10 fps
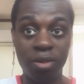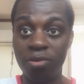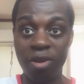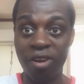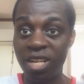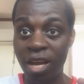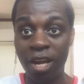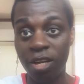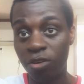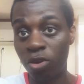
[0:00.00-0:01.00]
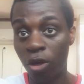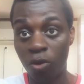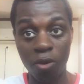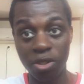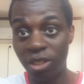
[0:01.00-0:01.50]
they're not
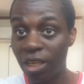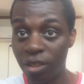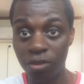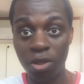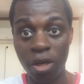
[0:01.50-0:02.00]
conceding, you